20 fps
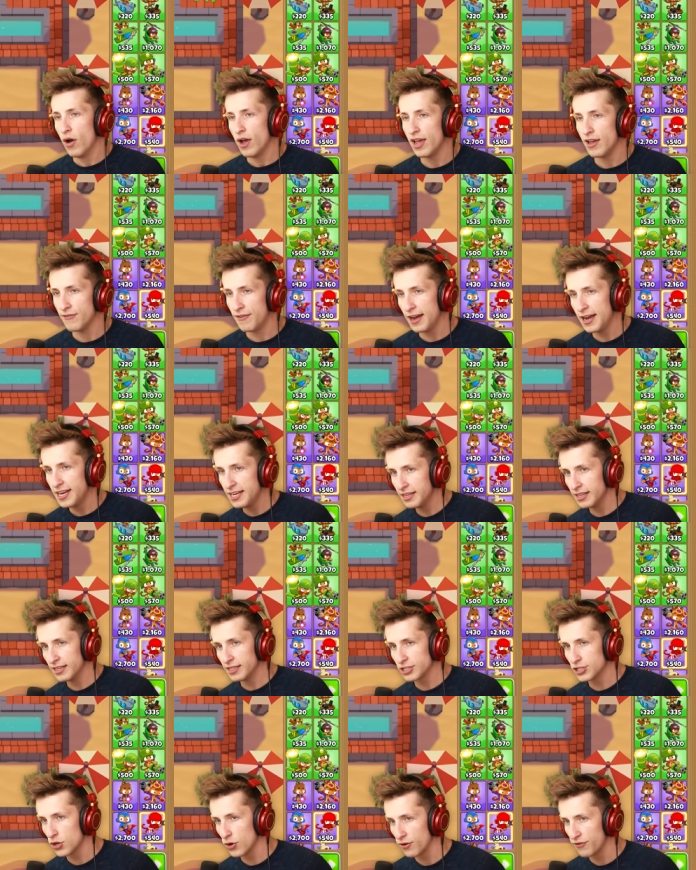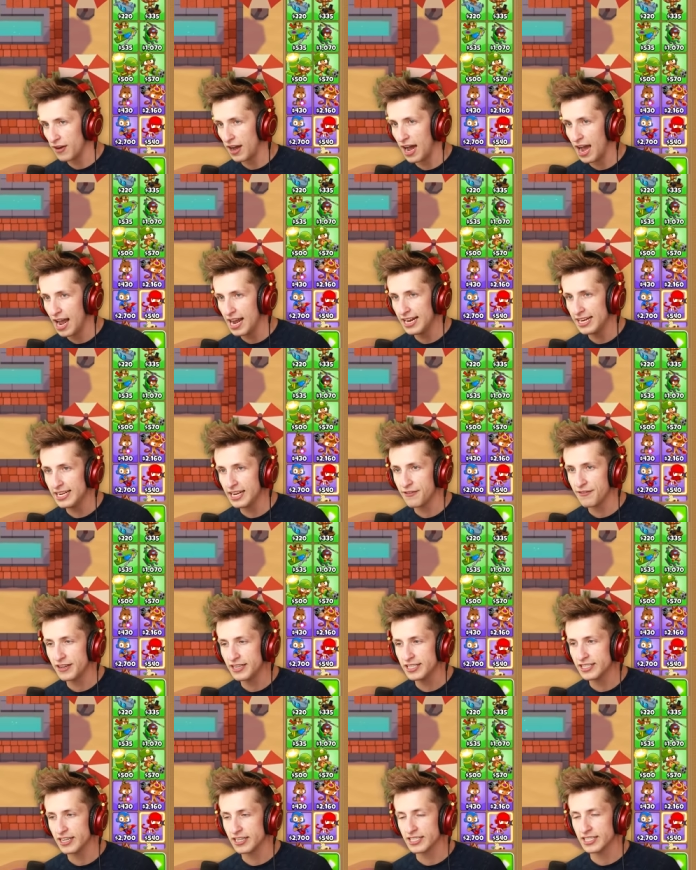If I, so if I, if he
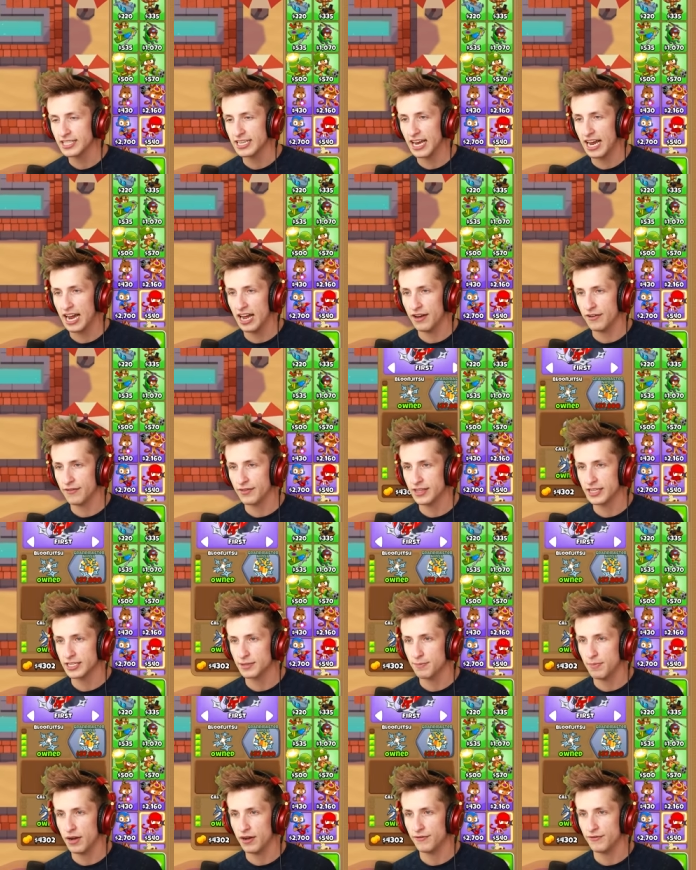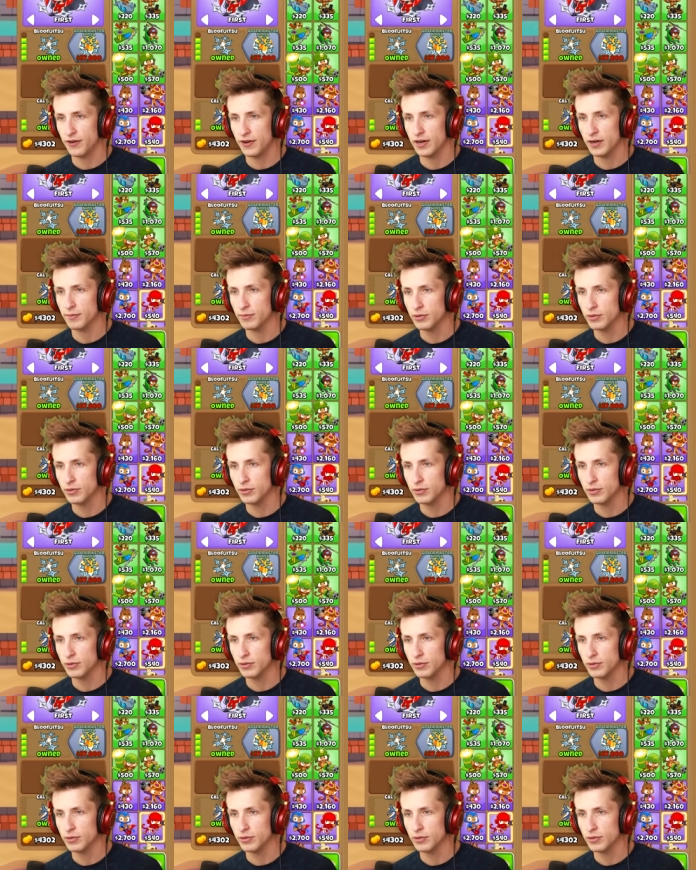doesn't have this buff on him,